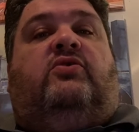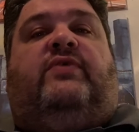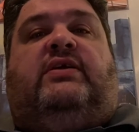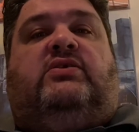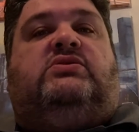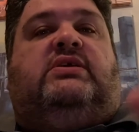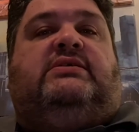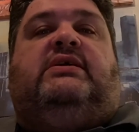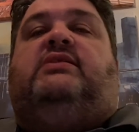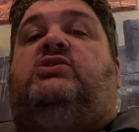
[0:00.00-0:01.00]
find those links
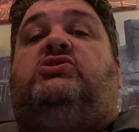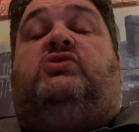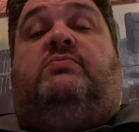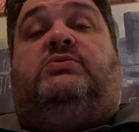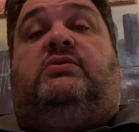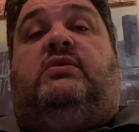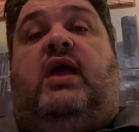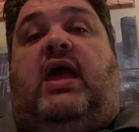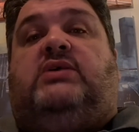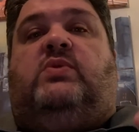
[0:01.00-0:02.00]
in the description
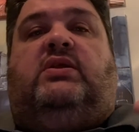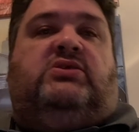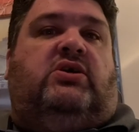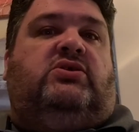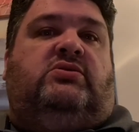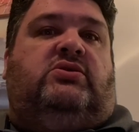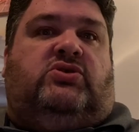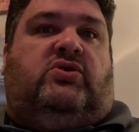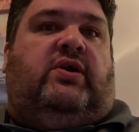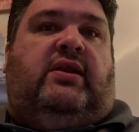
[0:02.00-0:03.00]
as well as on the
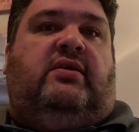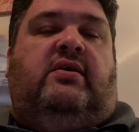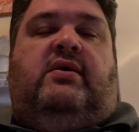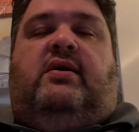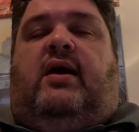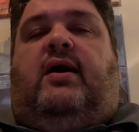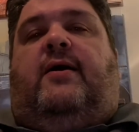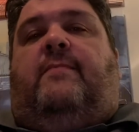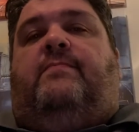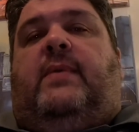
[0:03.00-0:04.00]
screen.
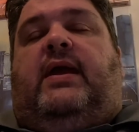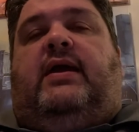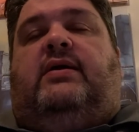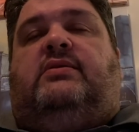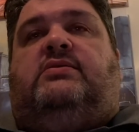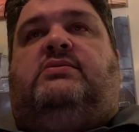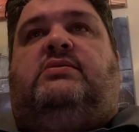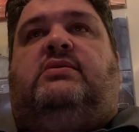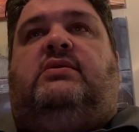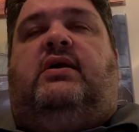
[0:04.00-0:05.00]
And
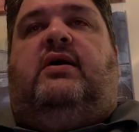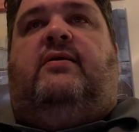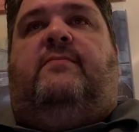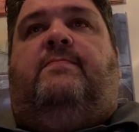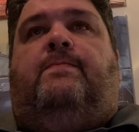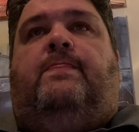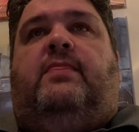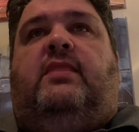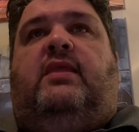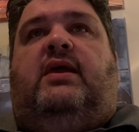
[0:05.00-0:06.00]

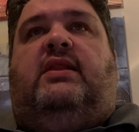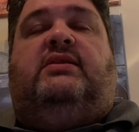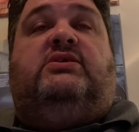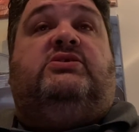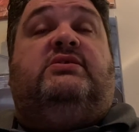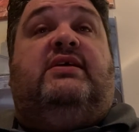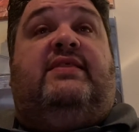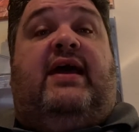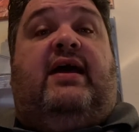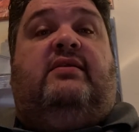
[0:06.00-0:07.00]
in addition to
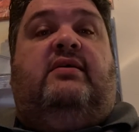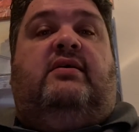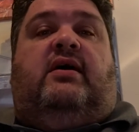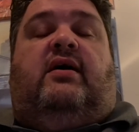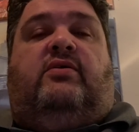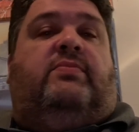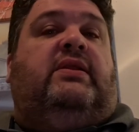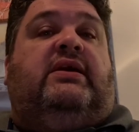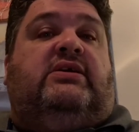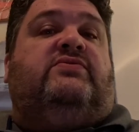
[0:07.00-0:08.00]
that, there'll be
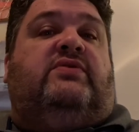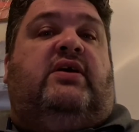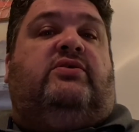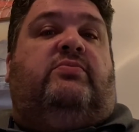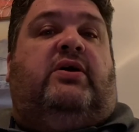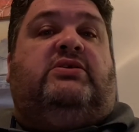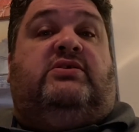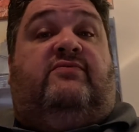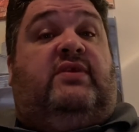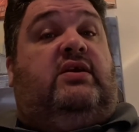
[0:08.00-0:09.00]
links for the other parts of the
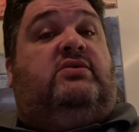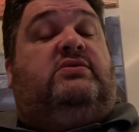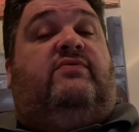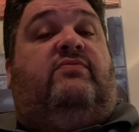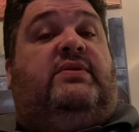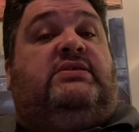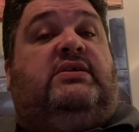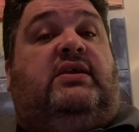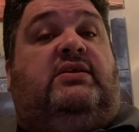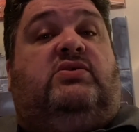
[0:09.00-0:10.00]
video, so if you've missed
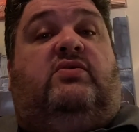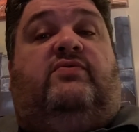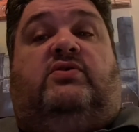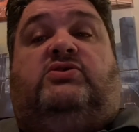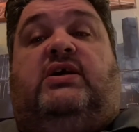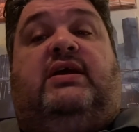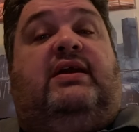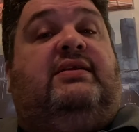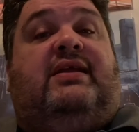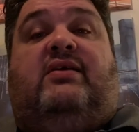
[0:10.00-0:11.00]
any. So if you're checking
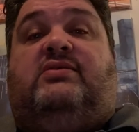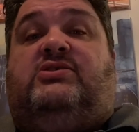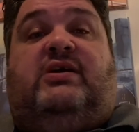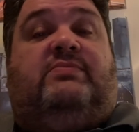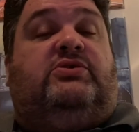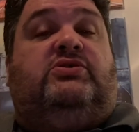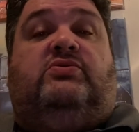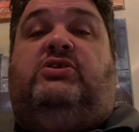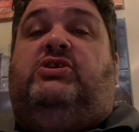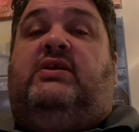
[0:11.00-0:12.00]
in now to Chapter 2
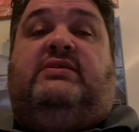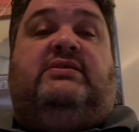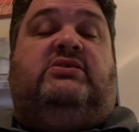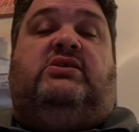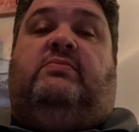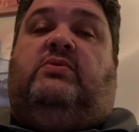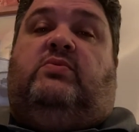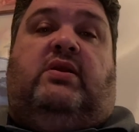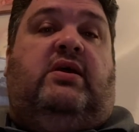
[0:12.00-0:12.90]
and you didn't see Chapter 1,